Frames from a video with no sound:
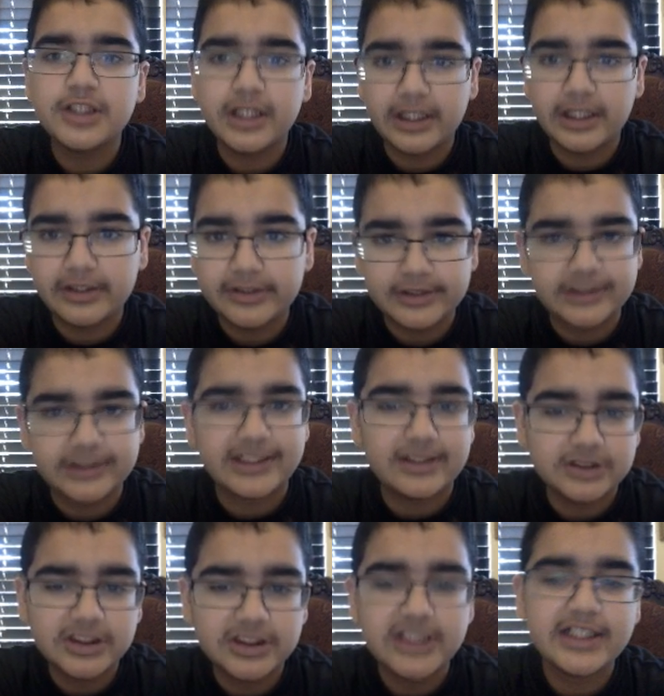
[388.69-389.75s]
Arena
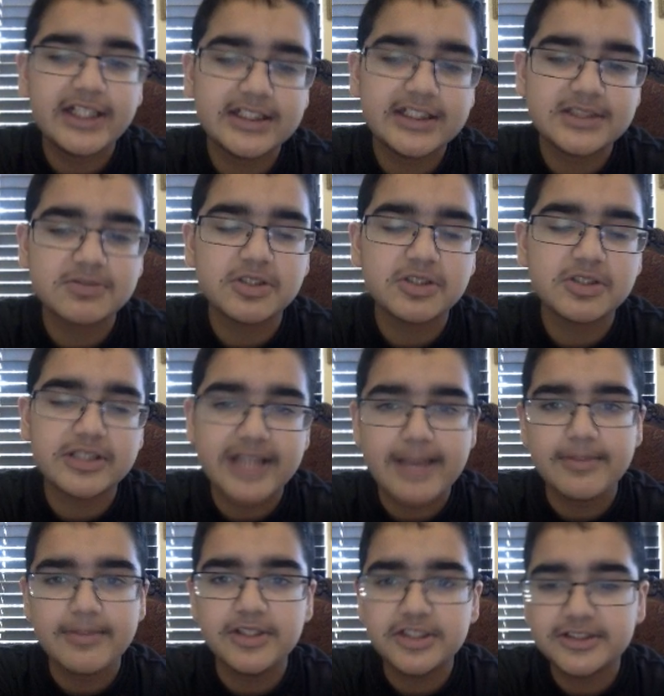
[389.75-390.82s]
tower, so I did get some good
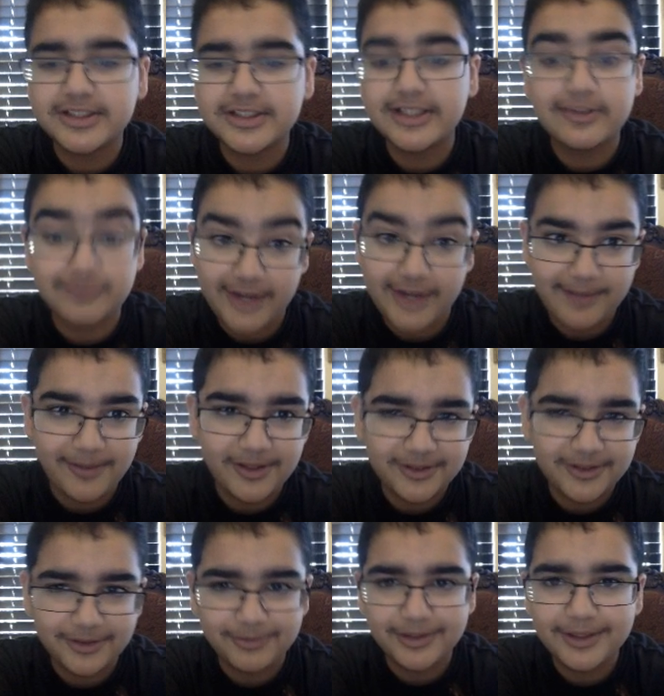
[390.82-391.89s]
damage. So I don't fireball it,
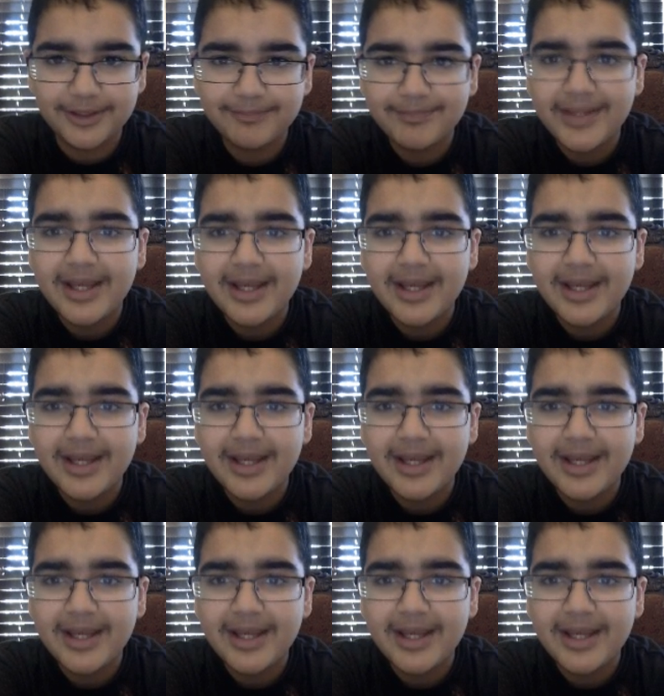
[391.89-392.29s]
don't worry.